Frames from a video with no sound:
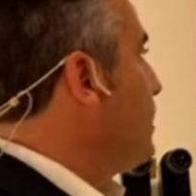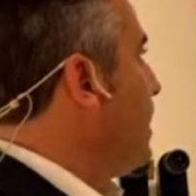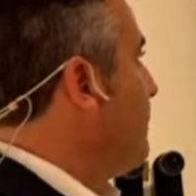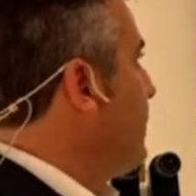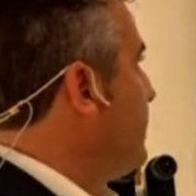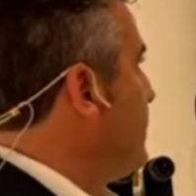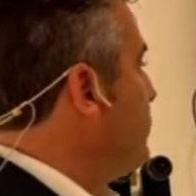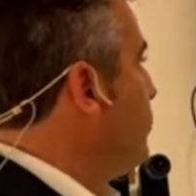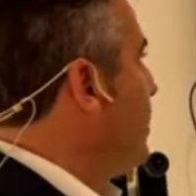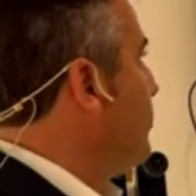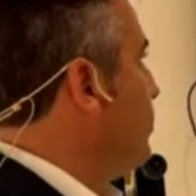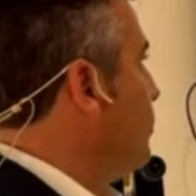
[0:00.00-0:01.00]
could have access
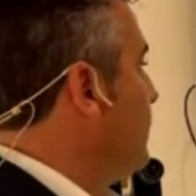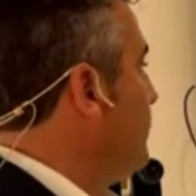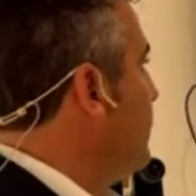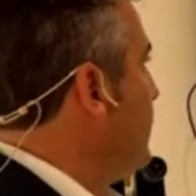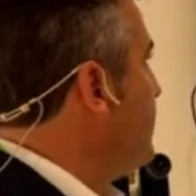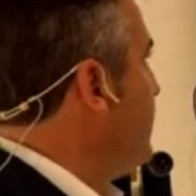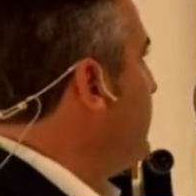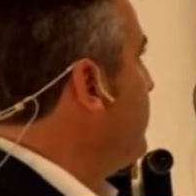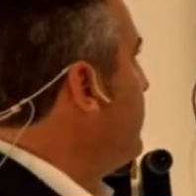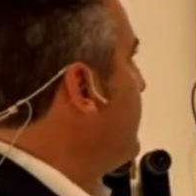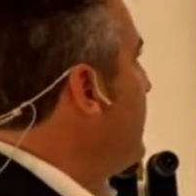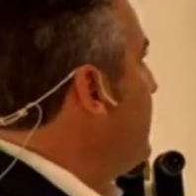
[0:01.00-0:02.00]
to the reproductive testing.
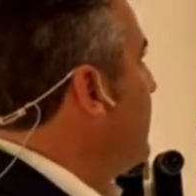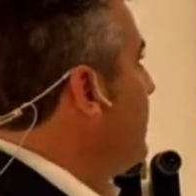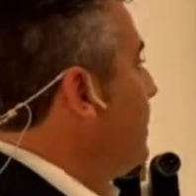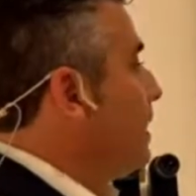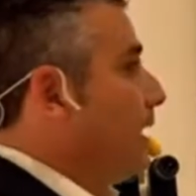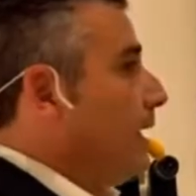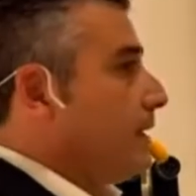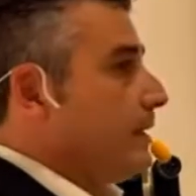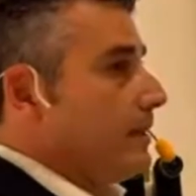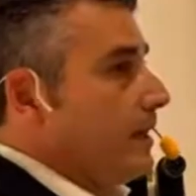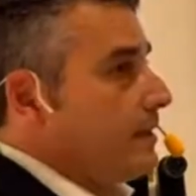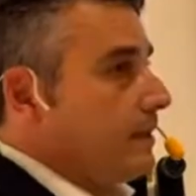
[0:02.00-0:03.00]
And
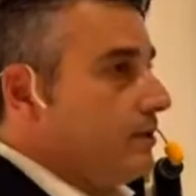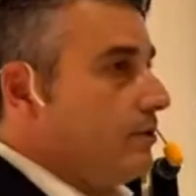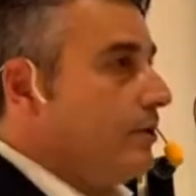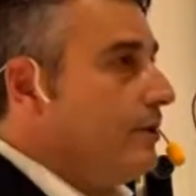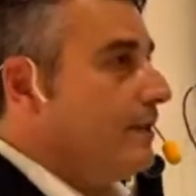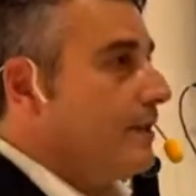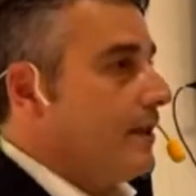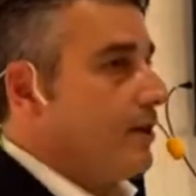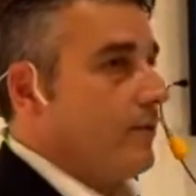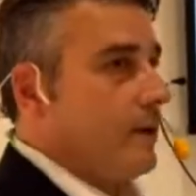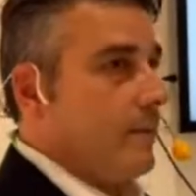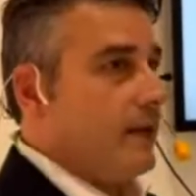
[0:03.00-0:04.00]
that's all.
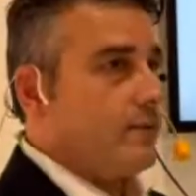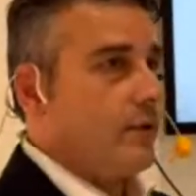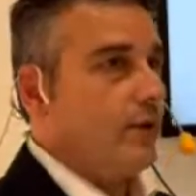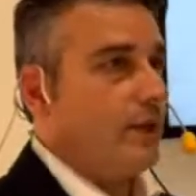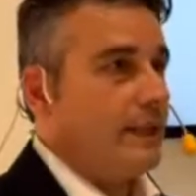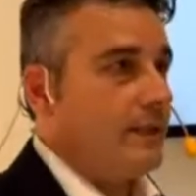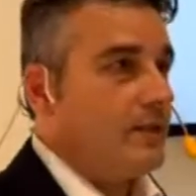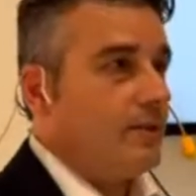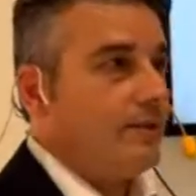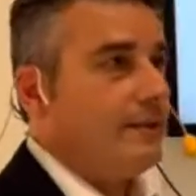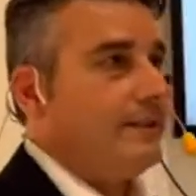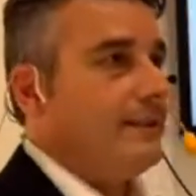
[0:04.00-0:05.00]
Thank you very much for your
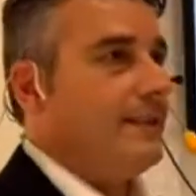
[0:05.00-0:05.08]
attention.